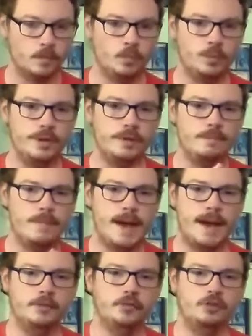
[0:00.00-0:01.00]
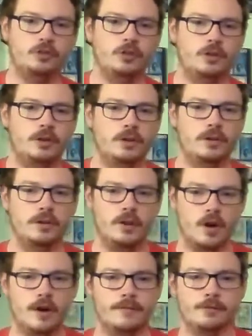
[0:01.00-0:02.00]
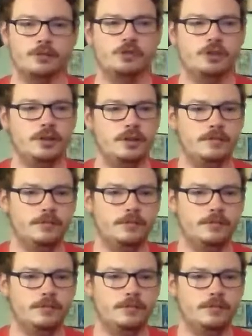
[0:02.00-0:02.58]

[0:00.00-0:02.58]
we matched the offer sheet